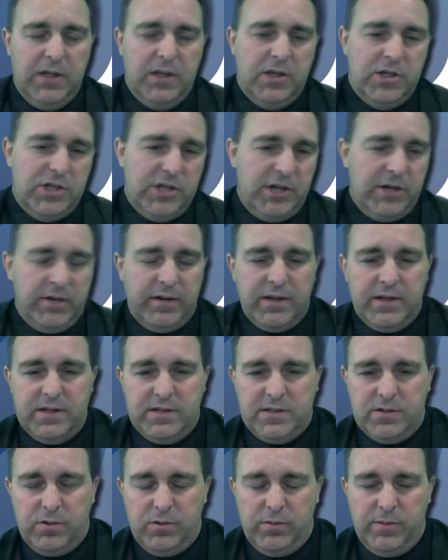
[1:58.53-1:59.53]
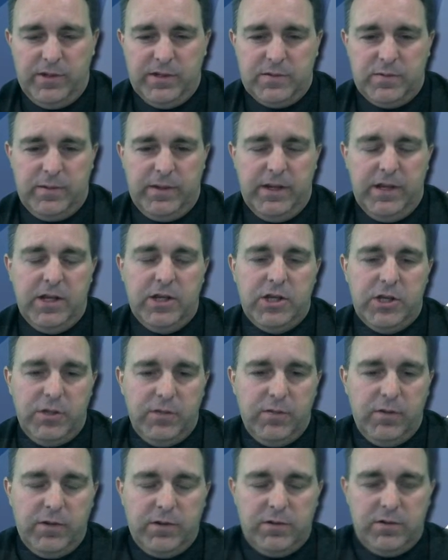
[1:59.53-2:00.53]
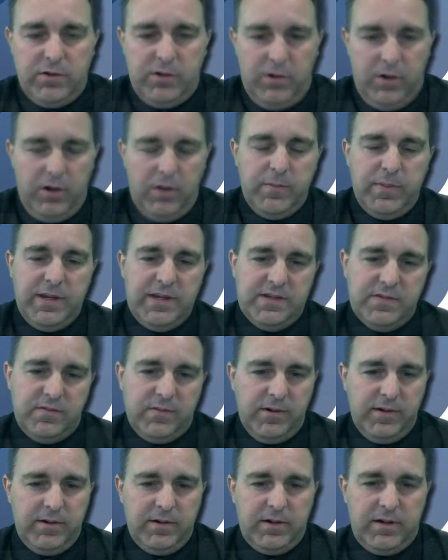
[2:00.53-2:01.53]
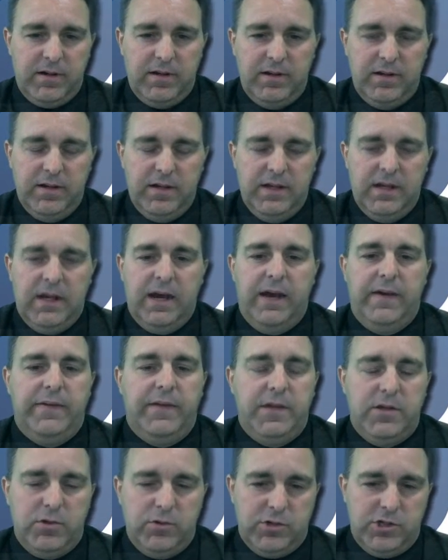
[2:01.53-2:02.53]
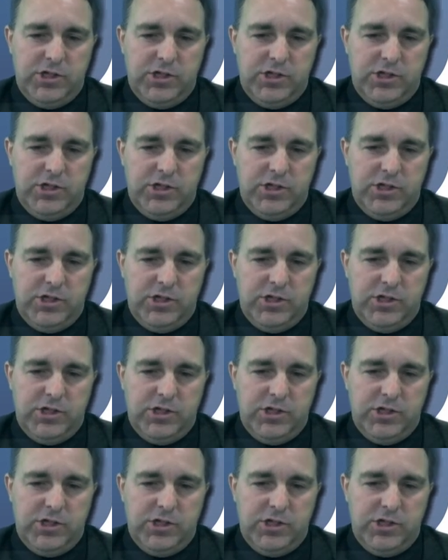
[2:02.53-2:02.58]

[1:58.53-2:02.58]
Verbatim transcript: Sharing is almost where you've worked on your own piece of work and then you're